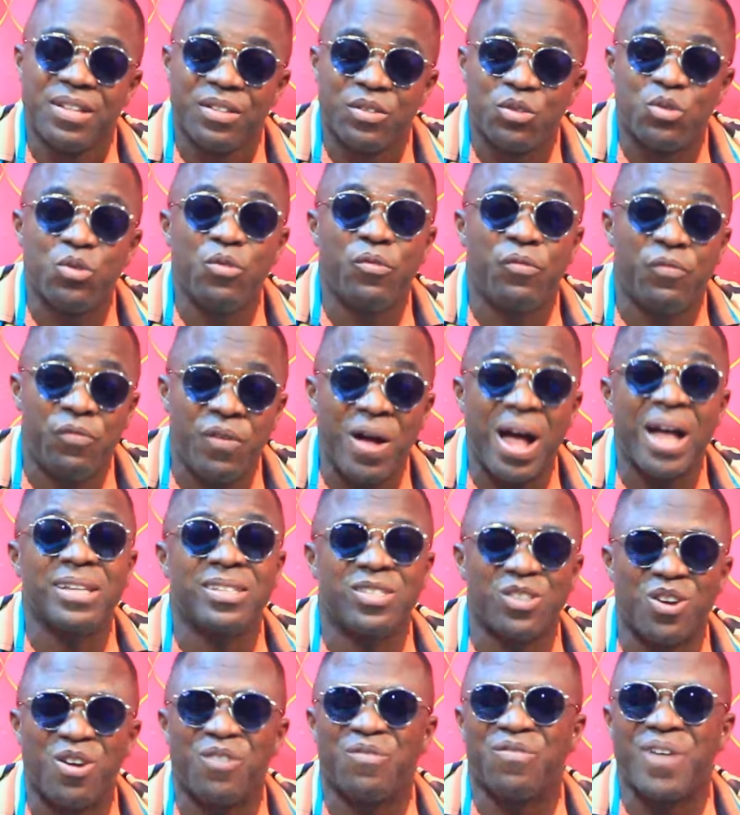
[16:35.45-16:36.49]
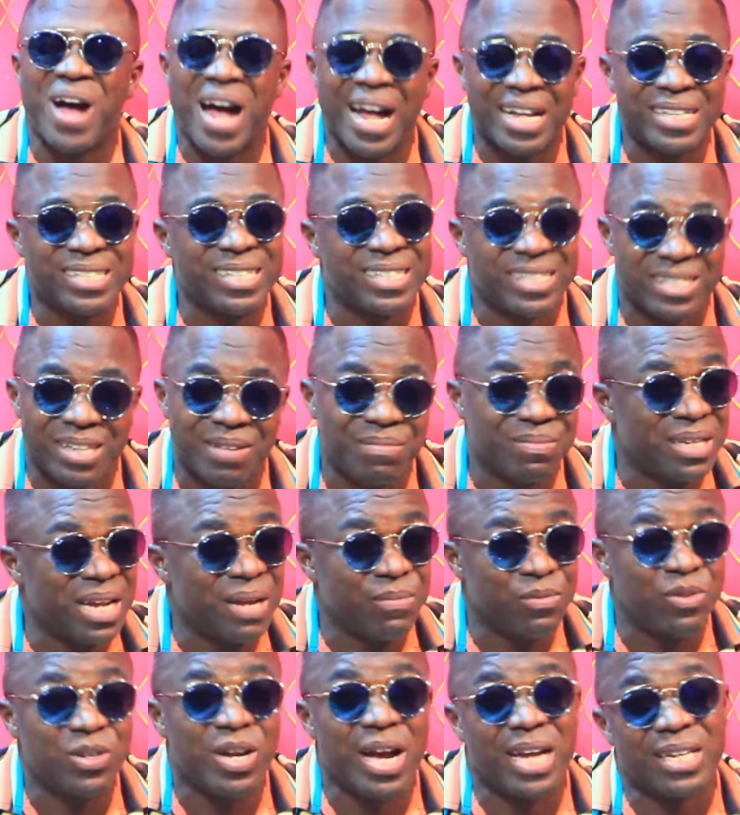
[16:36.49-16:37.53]
To fans of artists,
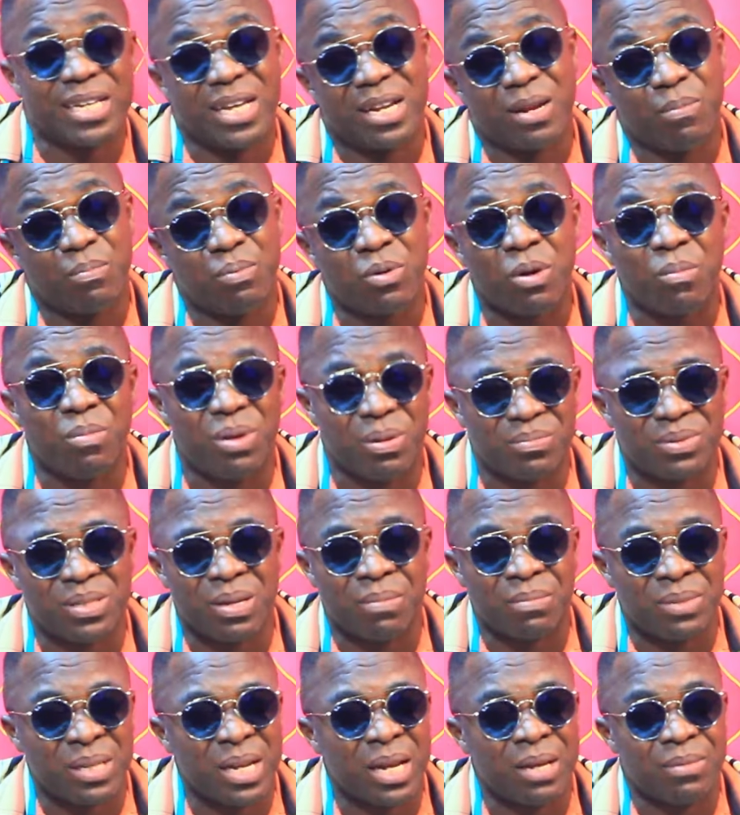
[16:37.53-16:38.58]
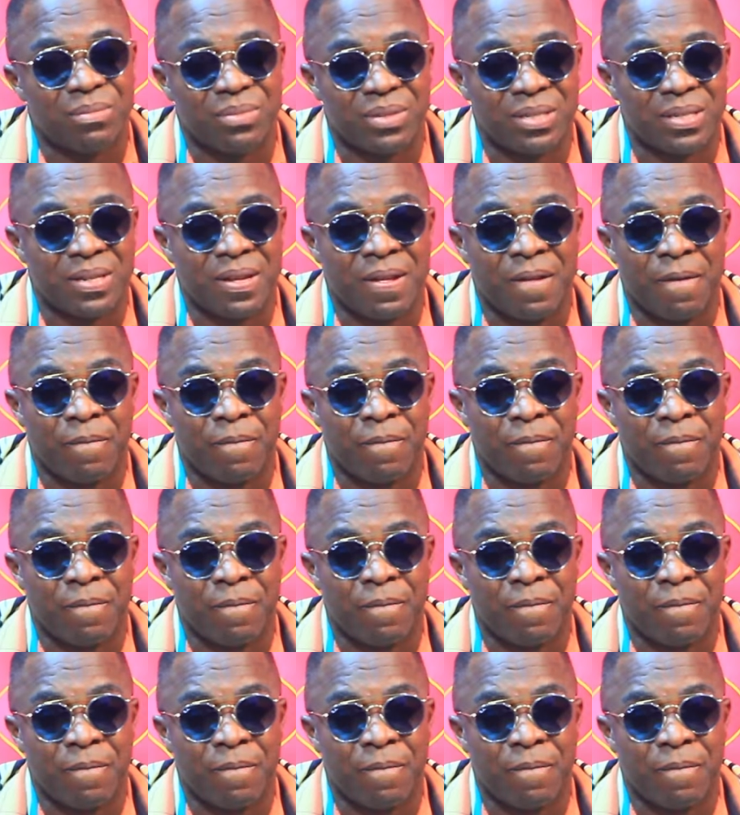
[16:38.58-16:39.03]
sometimes you guys are the problem, sometimes.